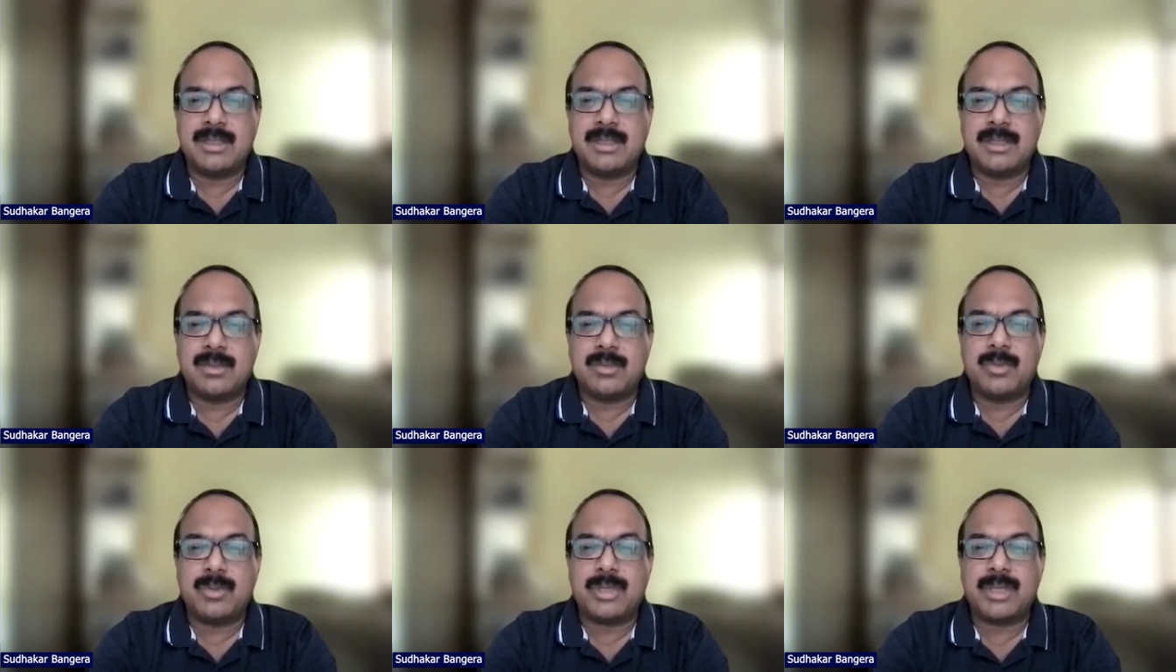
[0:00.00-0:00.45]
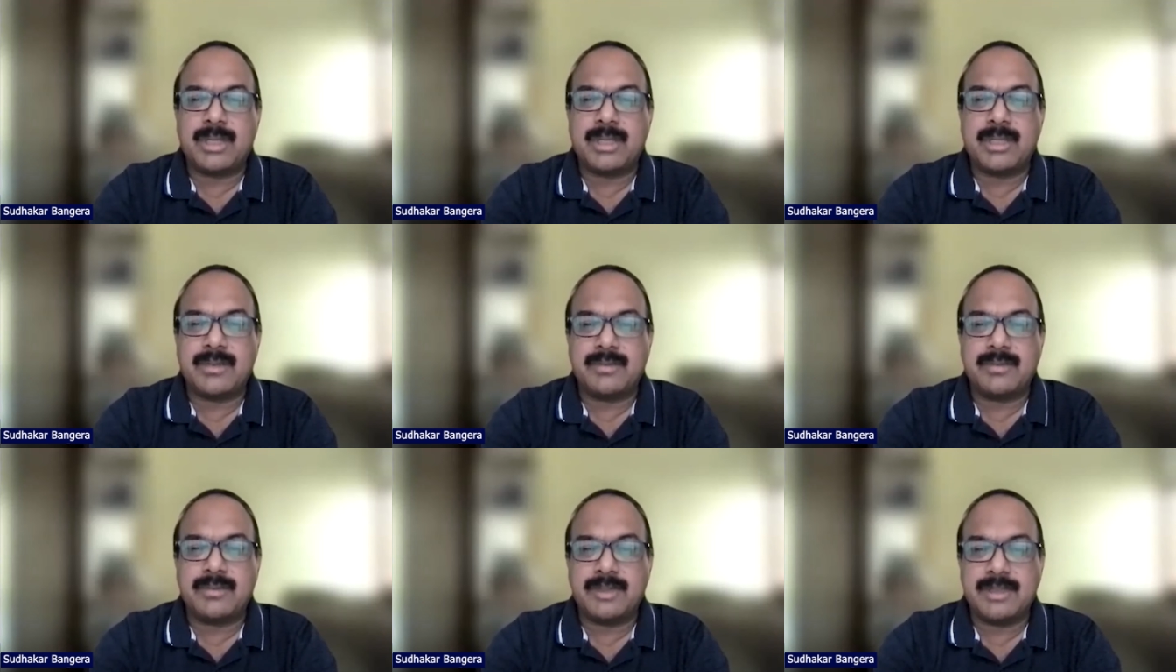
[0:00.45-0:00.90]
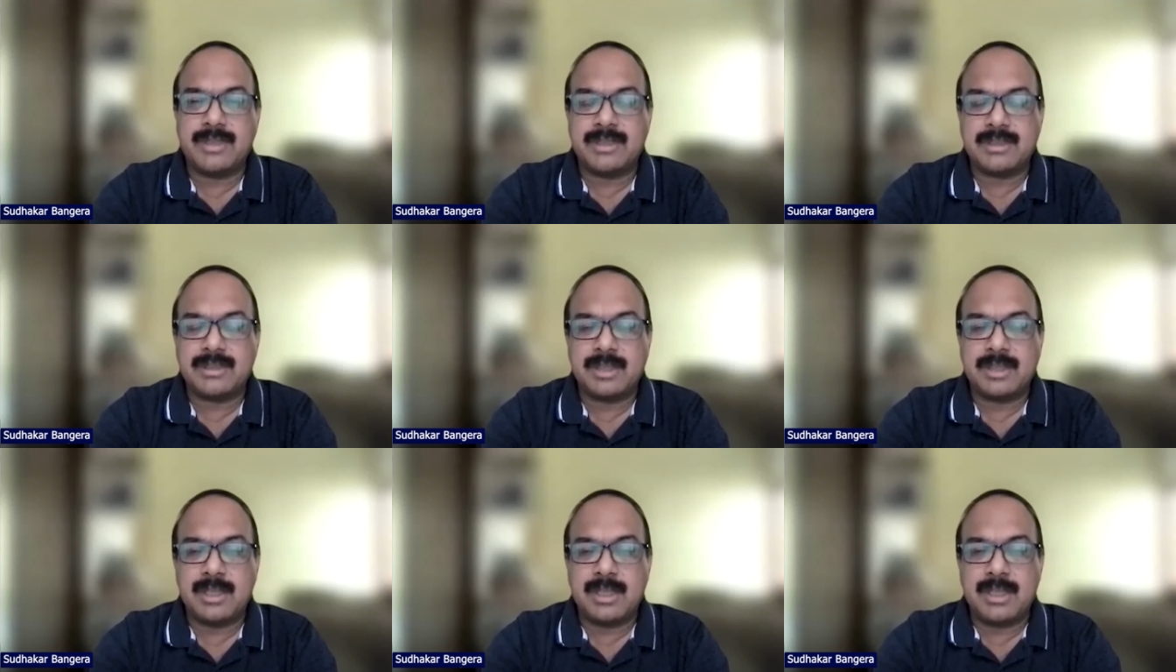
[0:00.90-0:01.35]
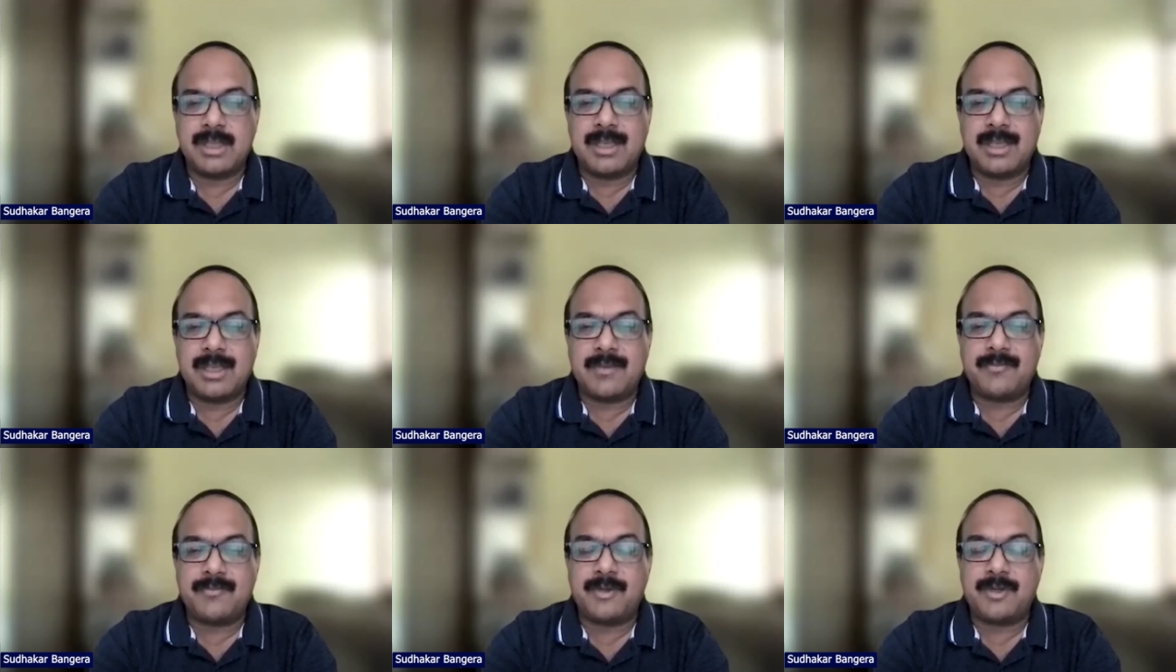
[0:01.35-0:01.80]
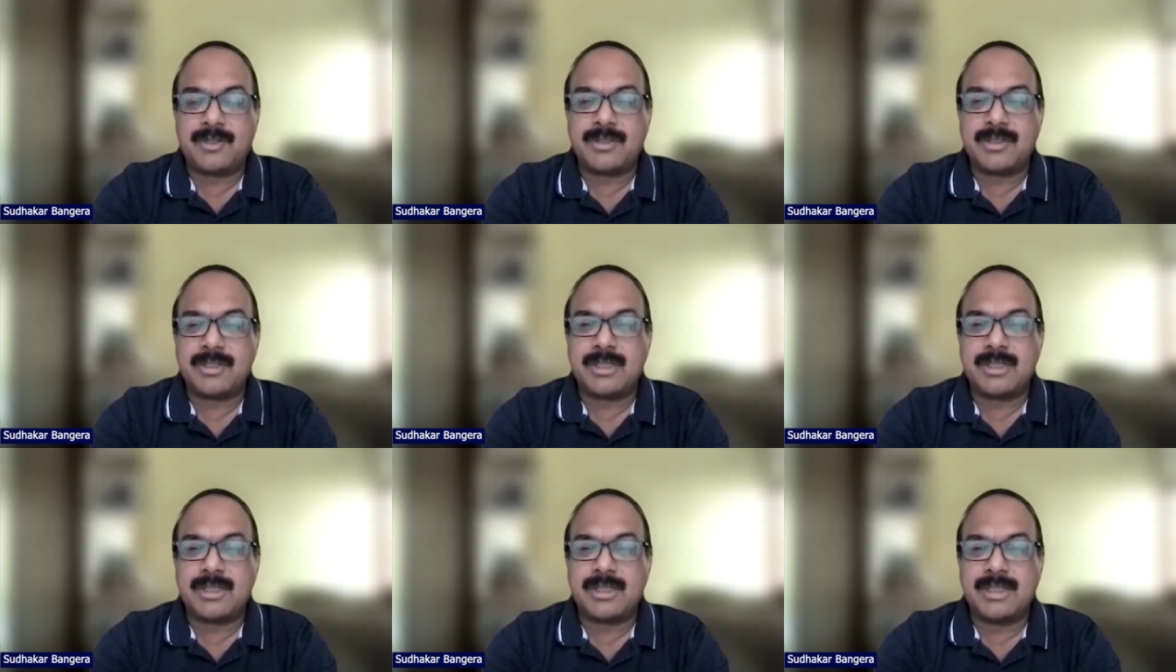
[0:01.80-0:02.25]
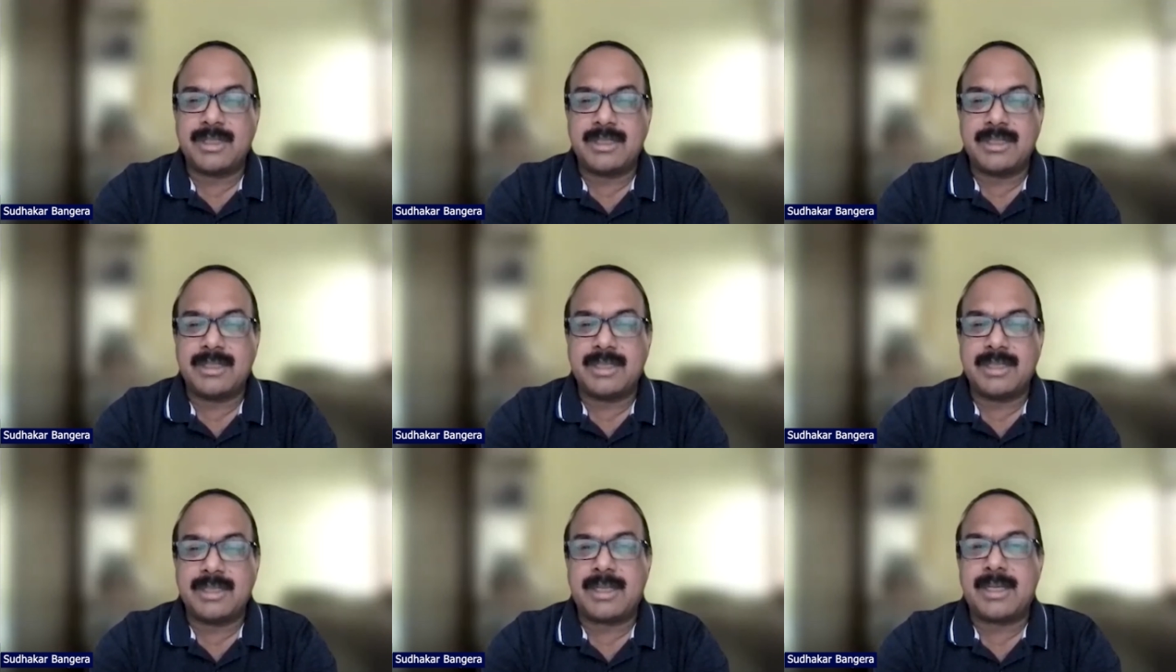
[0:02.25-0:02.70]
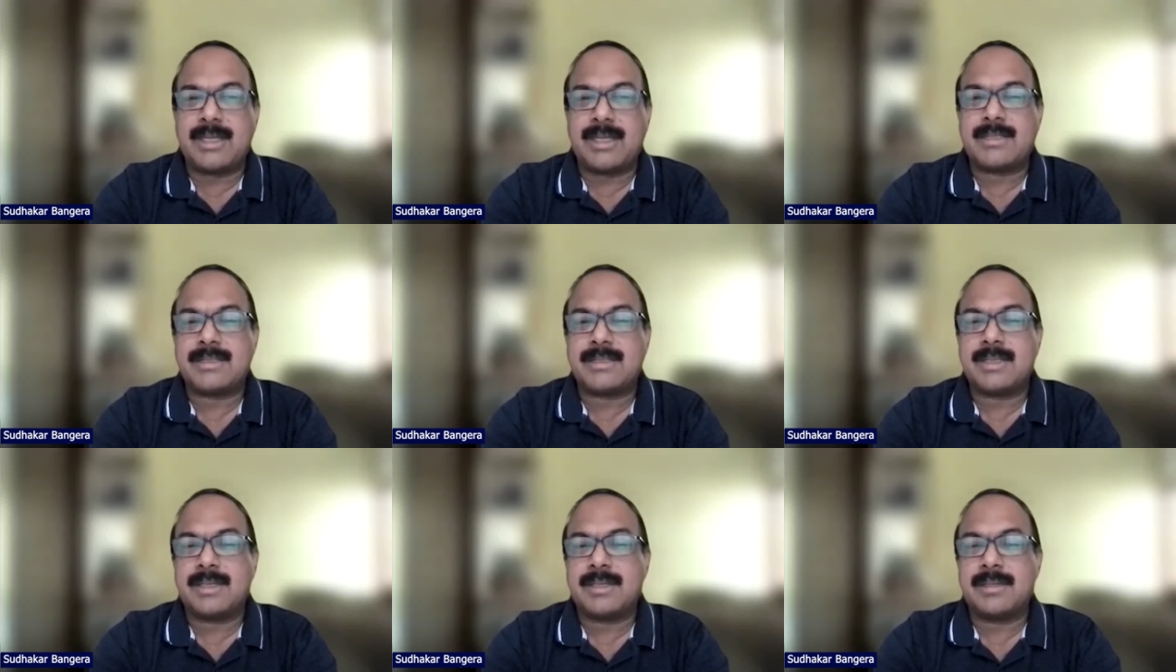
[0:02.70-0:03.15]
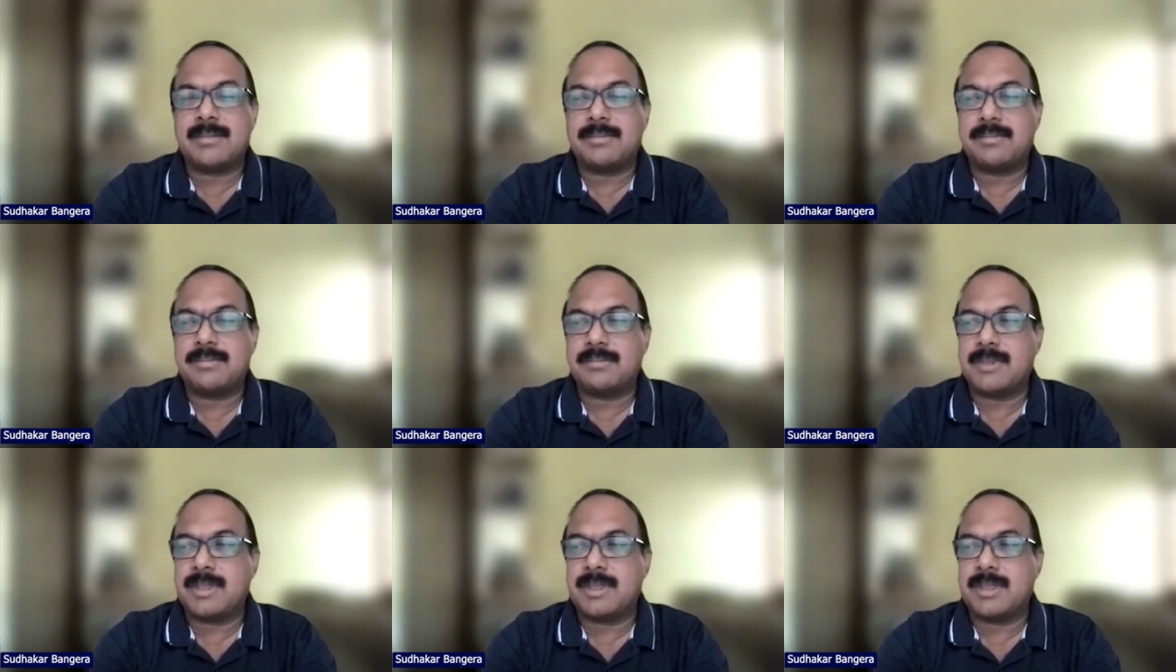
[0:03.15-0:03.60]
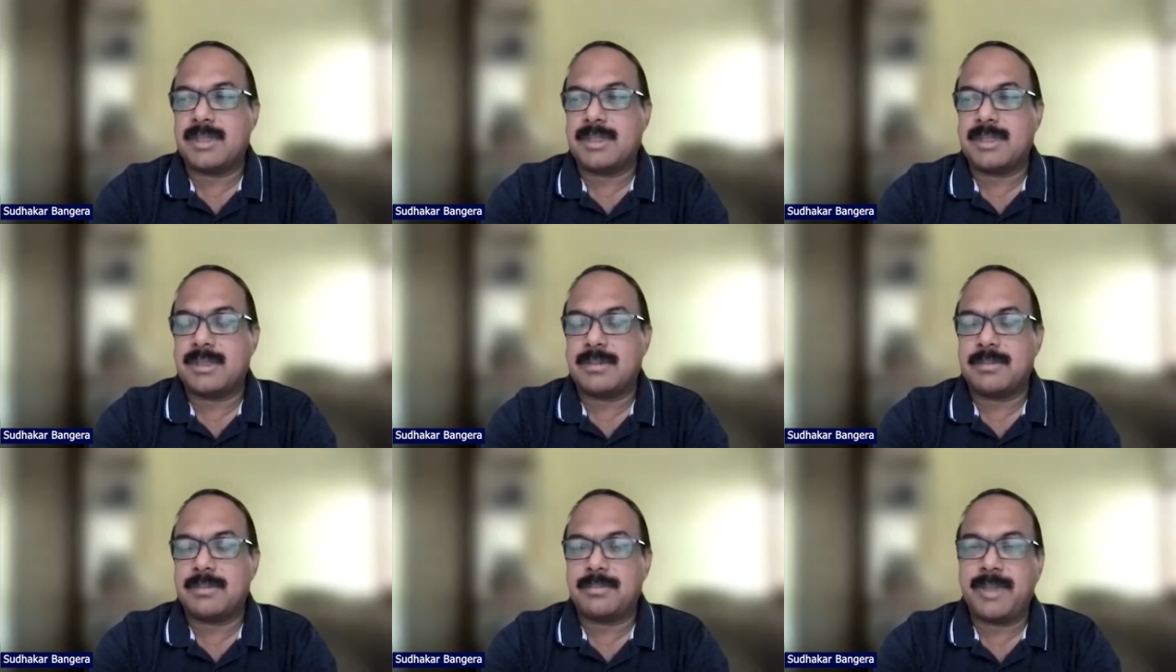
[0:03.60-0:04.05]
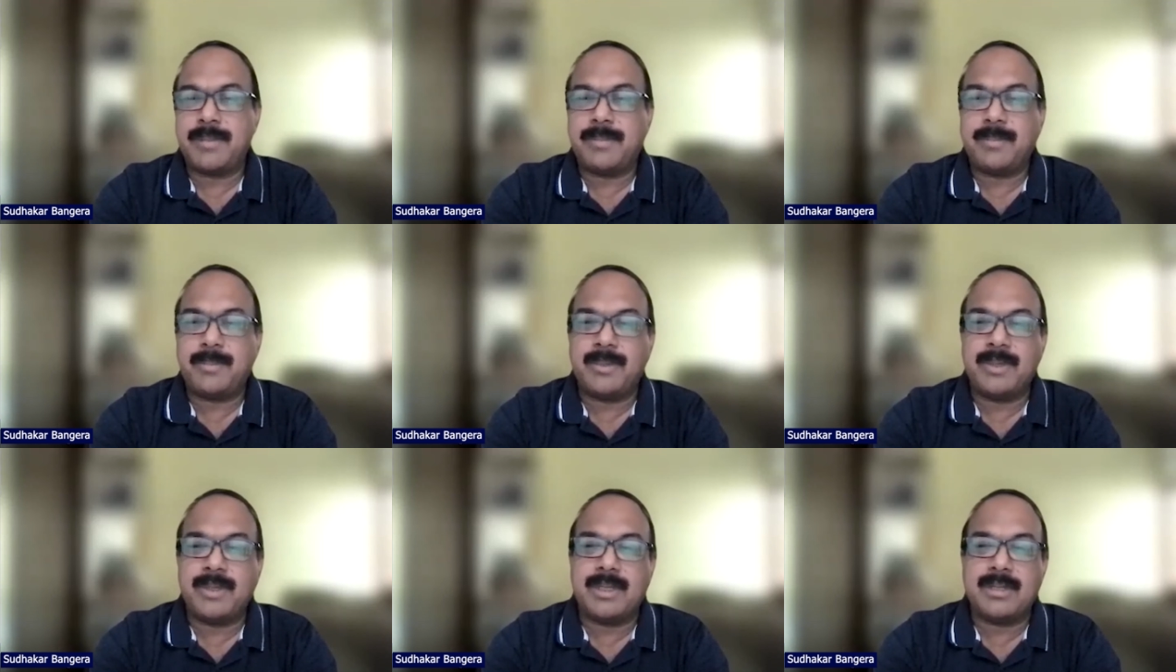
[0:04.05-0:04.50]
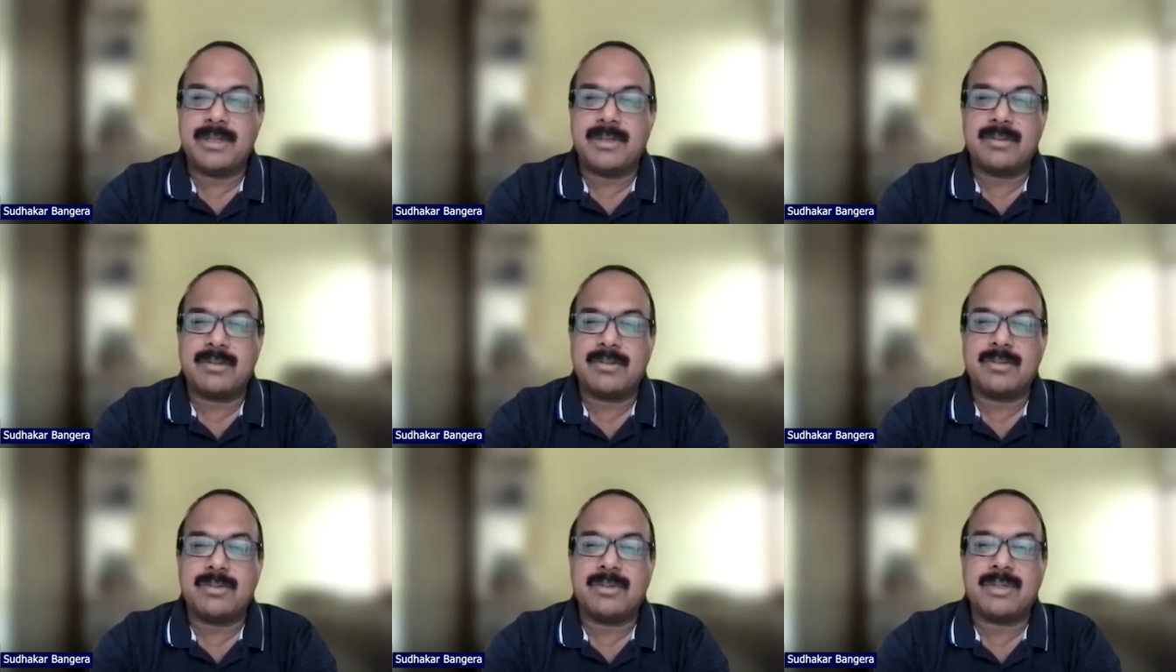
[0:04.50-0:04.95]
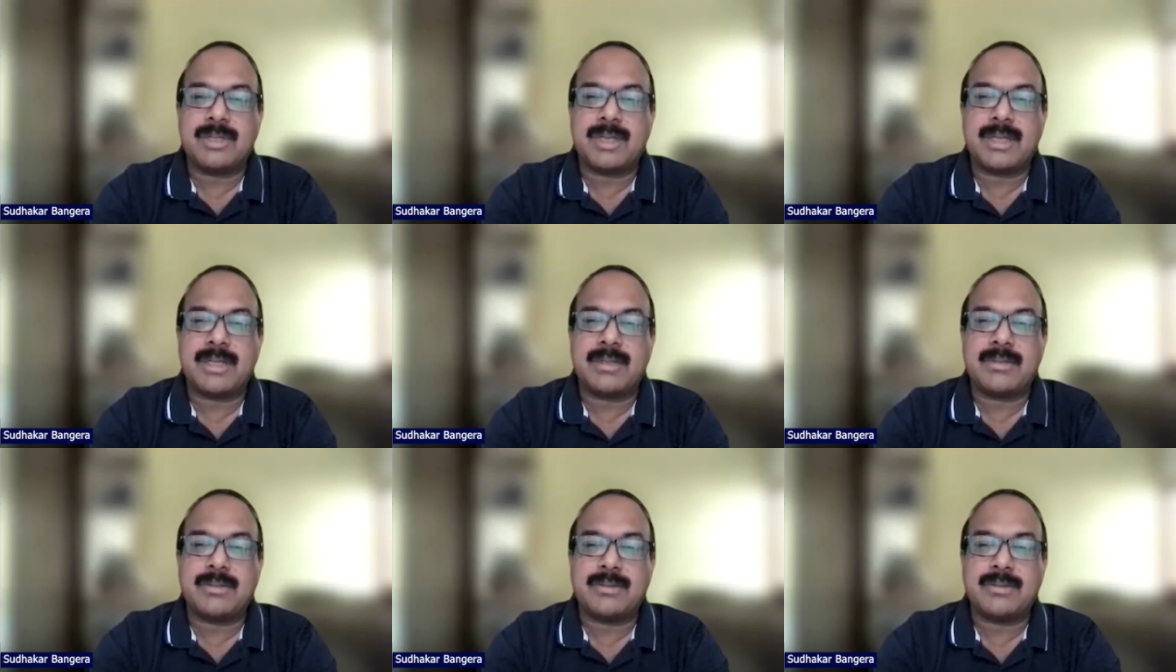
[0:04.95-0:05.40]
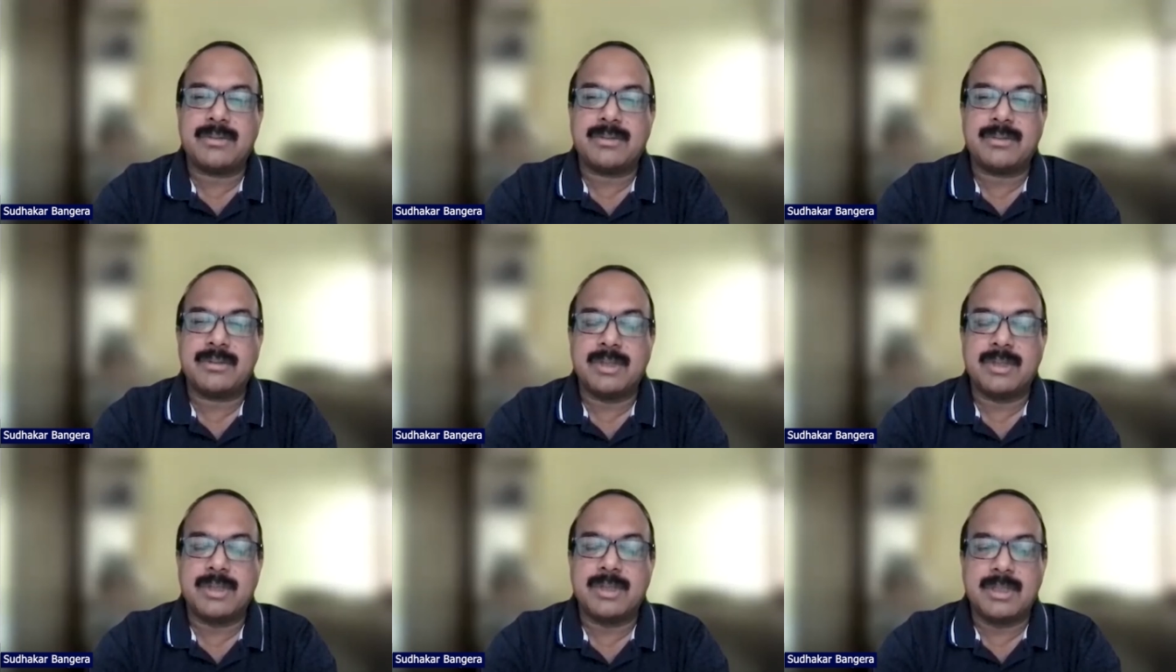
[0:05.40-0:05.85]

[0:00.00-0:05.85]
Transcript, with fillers: who can give this unfortunately there are some uh, people you know who try to